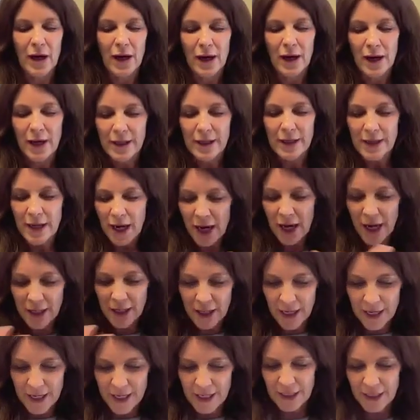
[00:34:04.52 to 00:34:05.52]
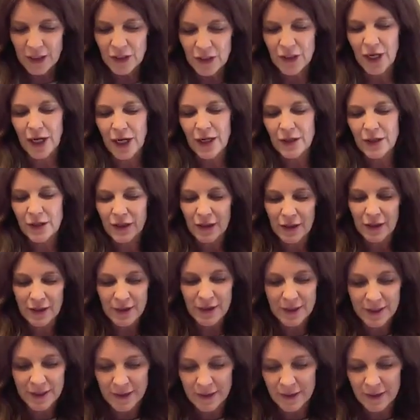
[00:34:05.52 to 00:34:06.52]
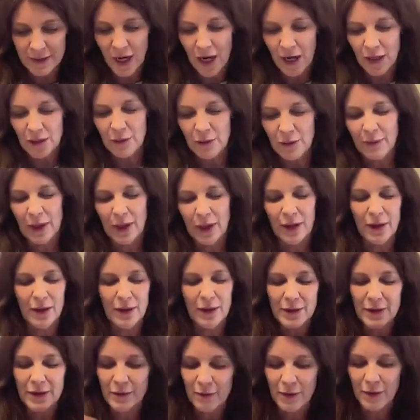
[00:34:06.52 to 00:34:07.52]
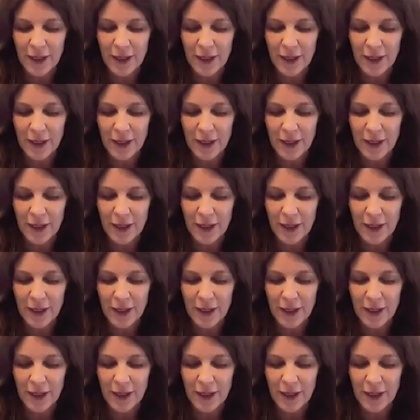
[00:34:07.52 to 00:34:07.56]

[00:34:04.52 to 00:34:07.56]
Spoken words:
highlight any changes, talk to PERS.